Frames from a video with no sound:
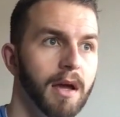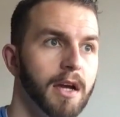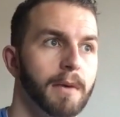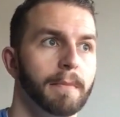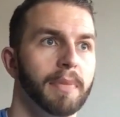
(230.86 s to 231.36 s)
a
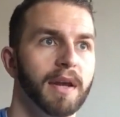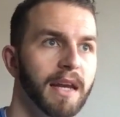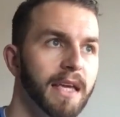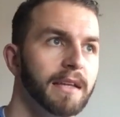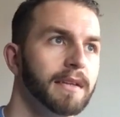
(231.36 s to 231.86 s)

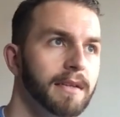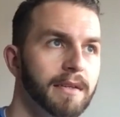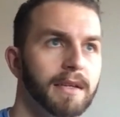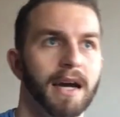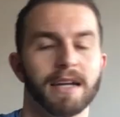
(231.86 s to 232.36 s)
complete
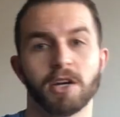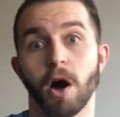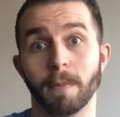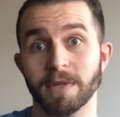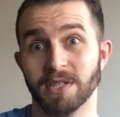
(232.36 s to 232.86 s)
kind of
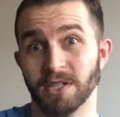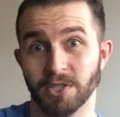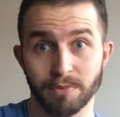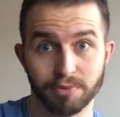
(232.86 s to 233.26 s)
competition